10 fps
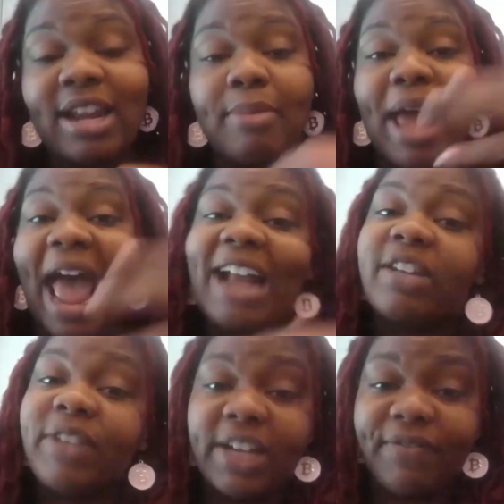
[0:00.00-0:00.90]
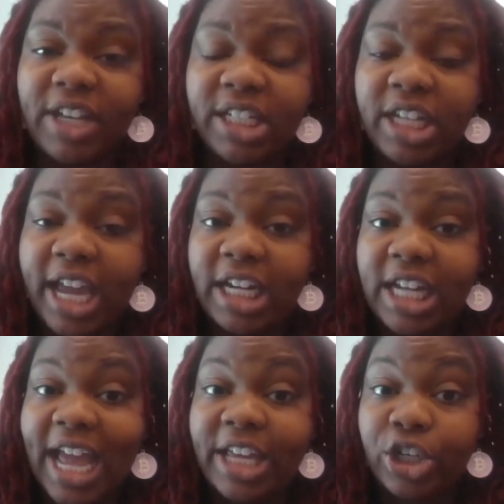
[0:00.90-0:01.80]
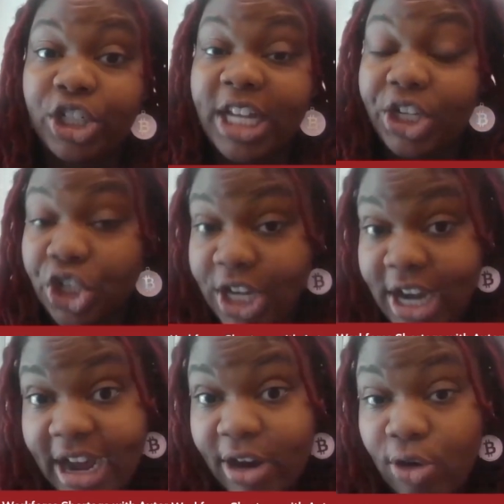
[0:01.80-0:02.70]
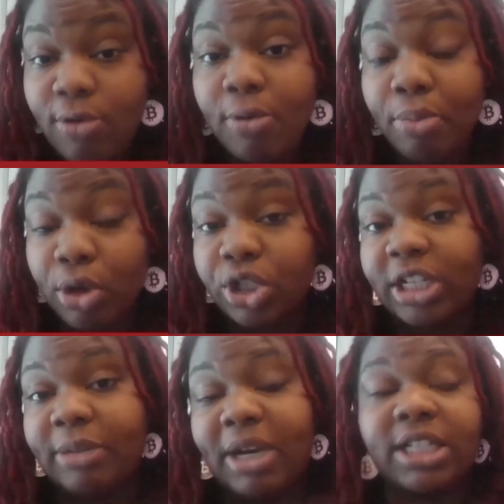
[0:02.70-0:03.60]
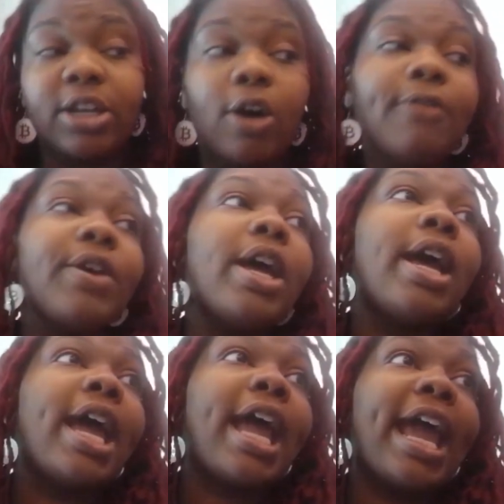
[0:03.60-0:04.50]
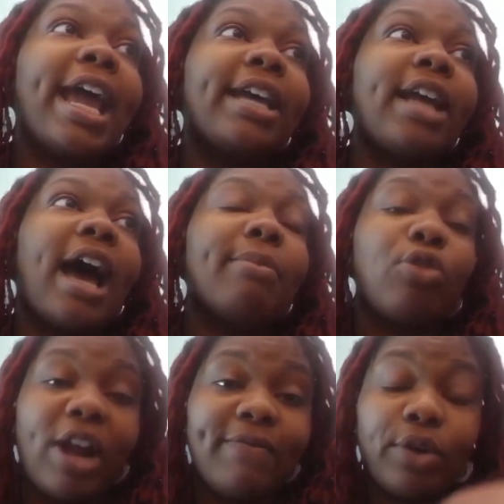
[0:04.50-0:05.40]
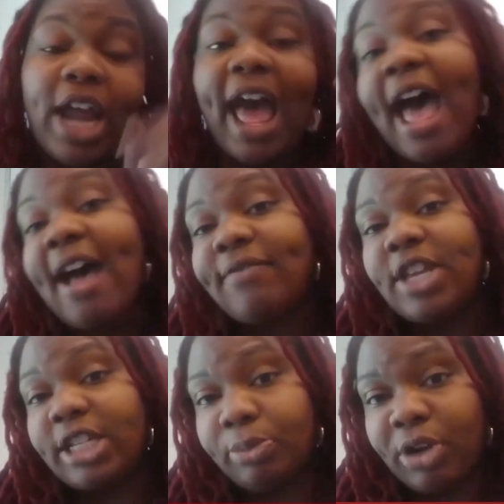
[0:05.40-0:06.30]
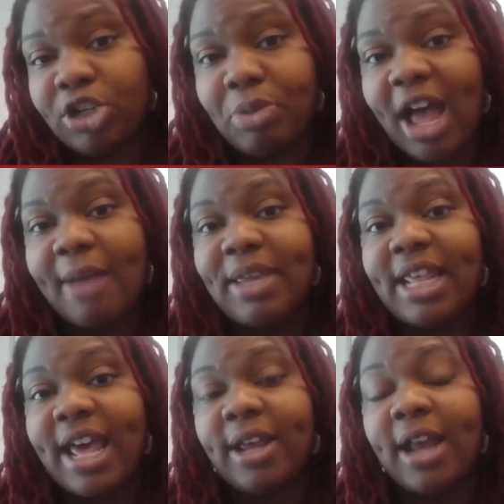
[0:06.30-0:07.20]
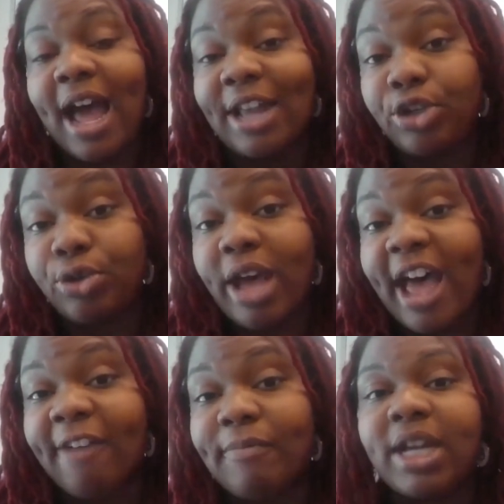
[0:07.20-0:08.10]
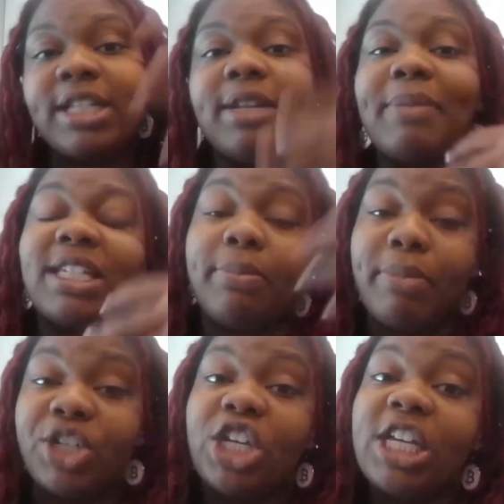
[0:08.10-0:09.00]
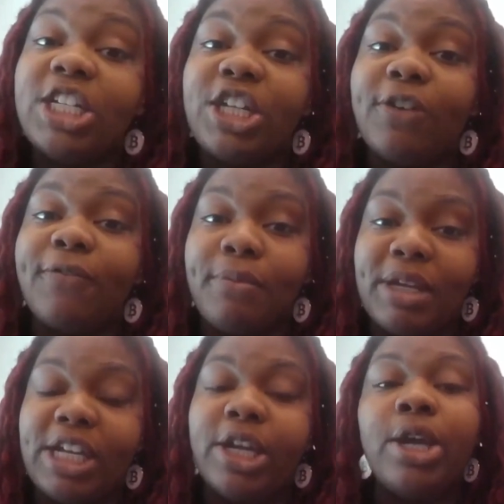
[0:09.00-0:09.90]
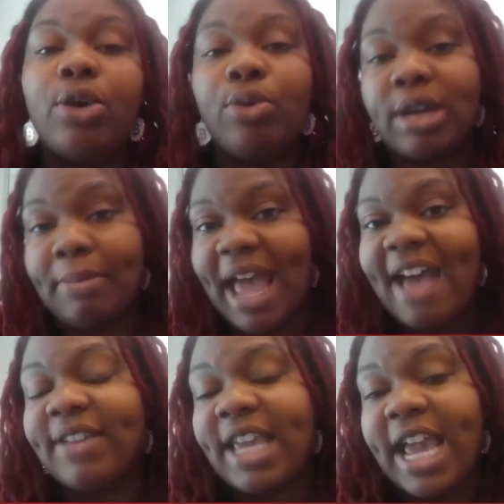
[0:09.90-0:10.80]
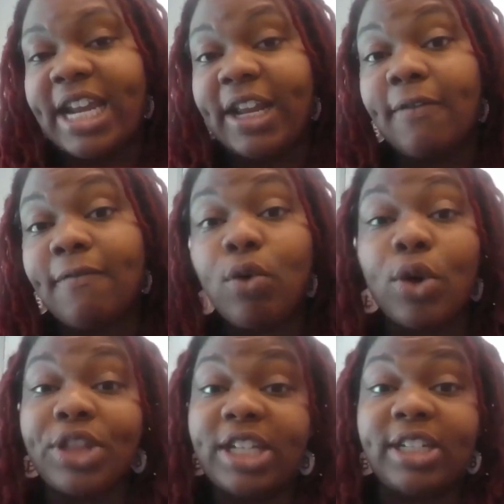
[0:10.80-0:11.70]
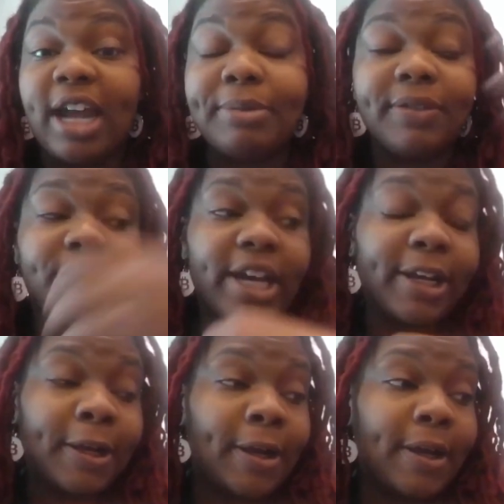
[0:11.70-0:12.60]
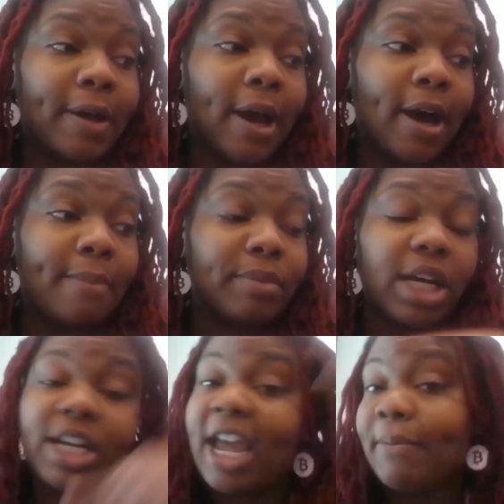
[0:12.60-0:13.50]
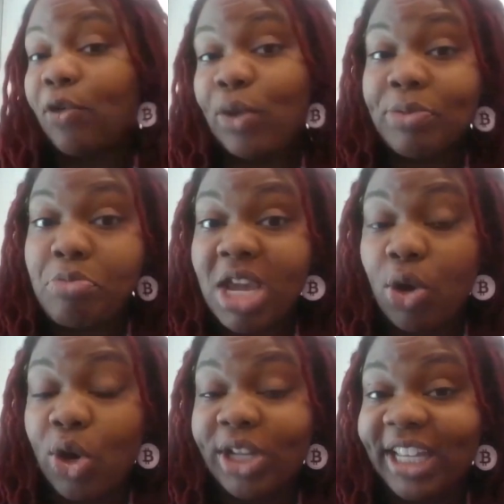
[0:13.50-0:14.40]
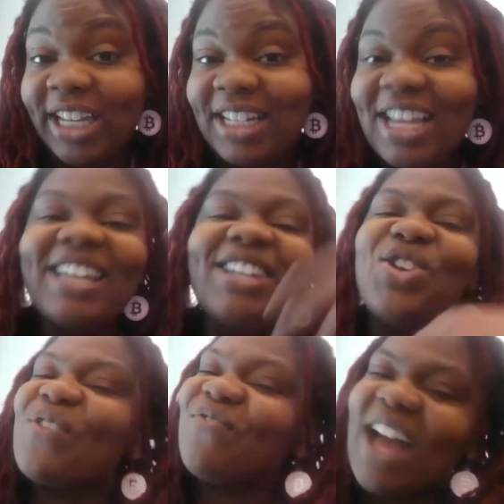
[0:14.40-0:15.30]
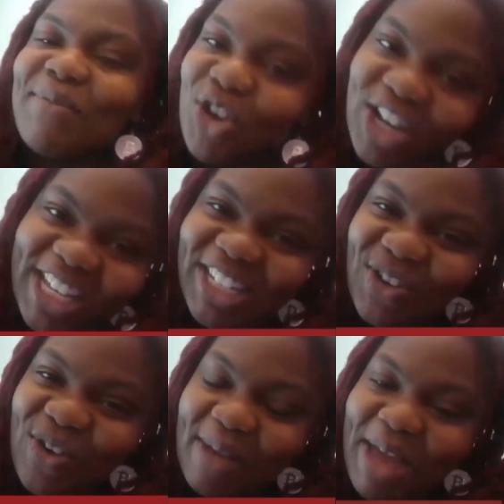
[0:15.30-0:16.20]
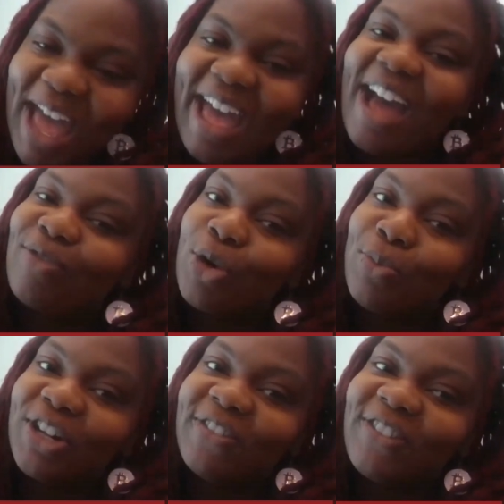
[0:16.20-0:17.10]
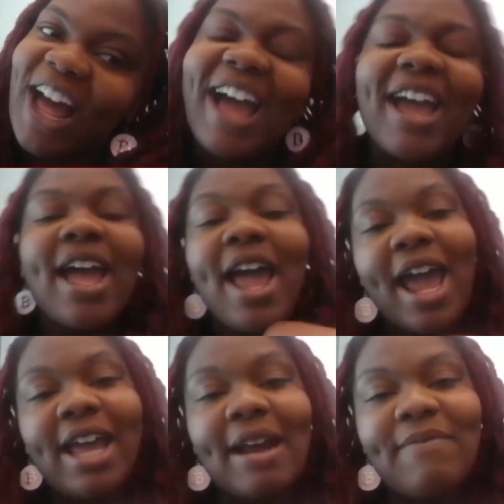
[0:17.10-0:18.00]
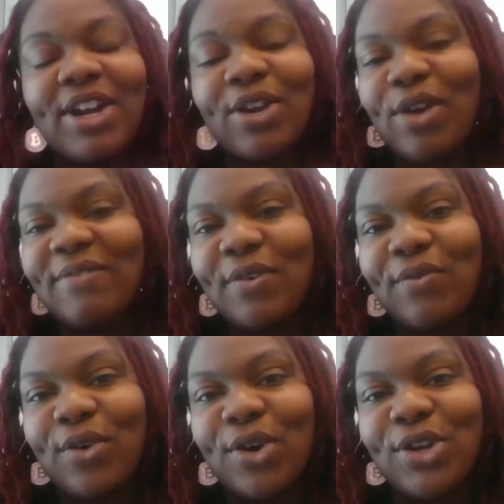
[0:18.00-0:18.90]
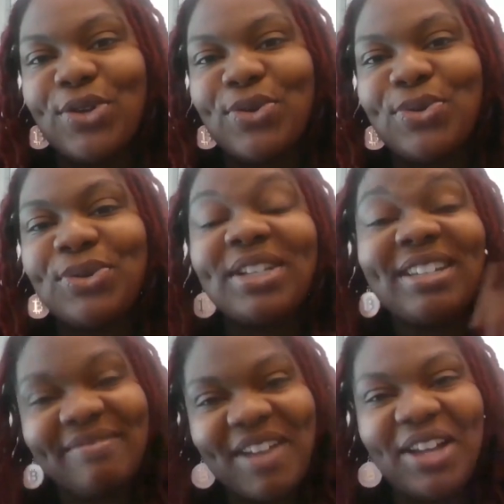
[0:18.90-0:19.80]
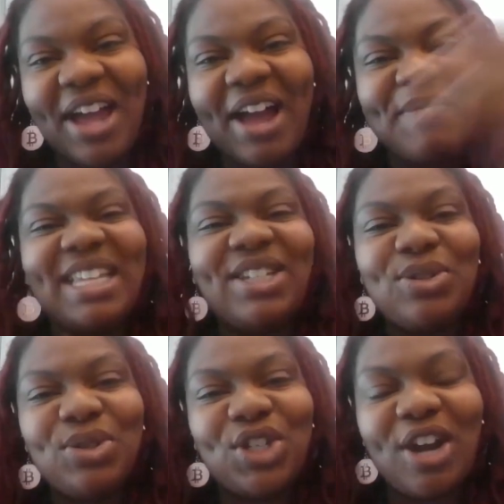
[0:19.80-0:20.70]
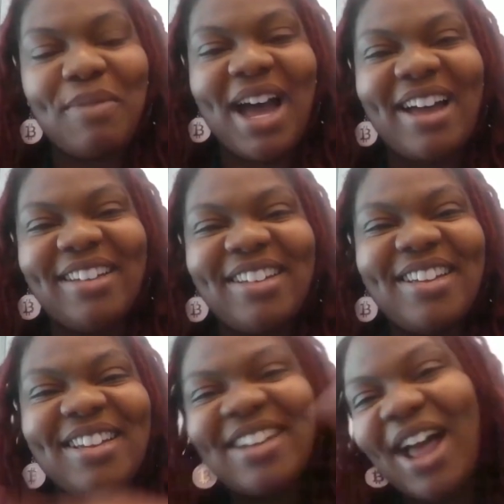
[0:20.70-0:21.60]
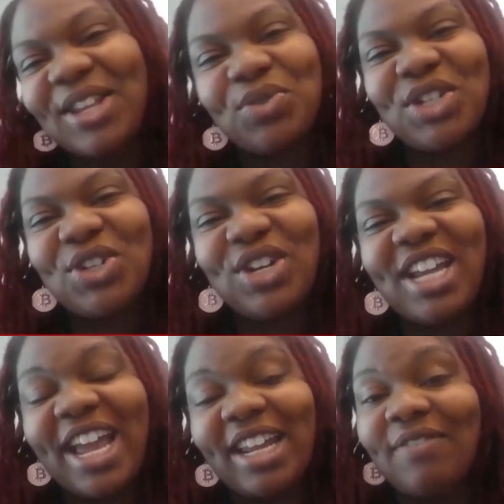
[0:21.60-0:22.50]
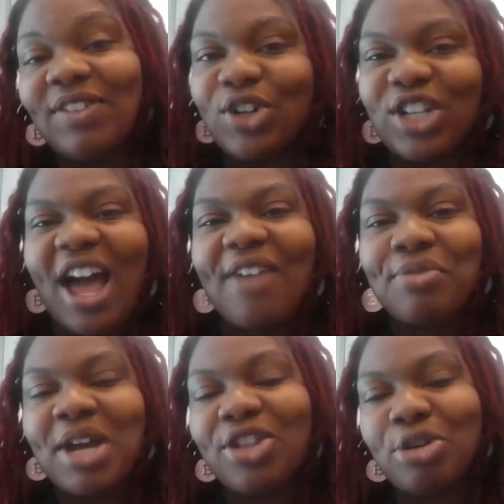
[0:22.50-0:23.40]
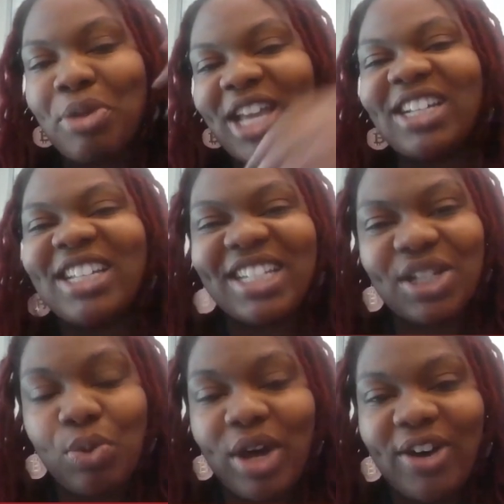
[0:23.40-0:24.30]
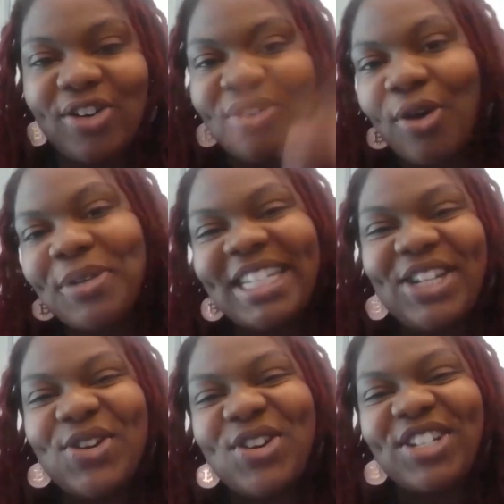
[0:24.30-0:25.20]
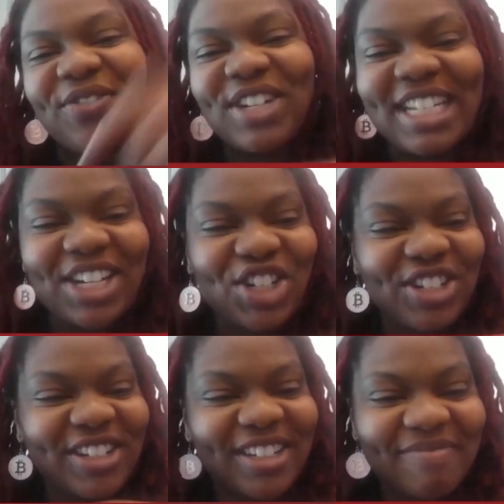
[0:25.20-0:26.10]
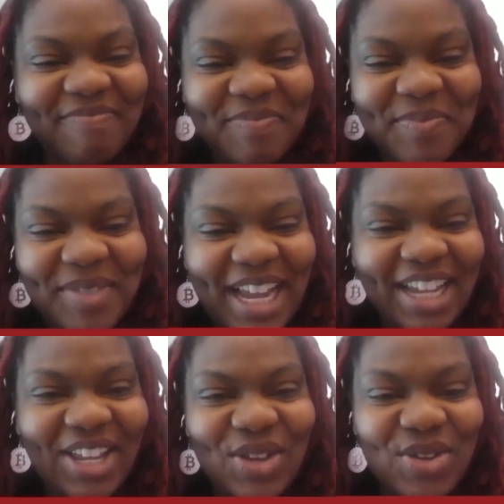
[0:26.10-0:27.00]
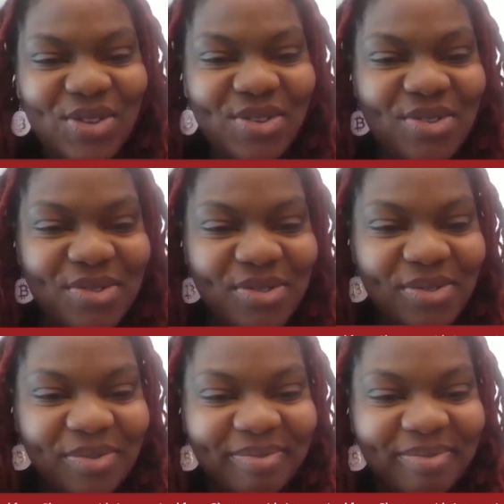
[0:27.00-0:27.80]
that. I'm actively investigating that intersection now, personally, myself. And I'm grateful to have the experience behind me that I do have, because it makes it much easier for me when I'm advocating for these types of tech. Connect with me on LinkedIn. You can find me on Instagram at Afro Butterfly. And I'm very grateful for you allowing me to share my knowledge with you today. And I've learned a lot from the other panelists as well. Hope to see you on different sessions. Thank you.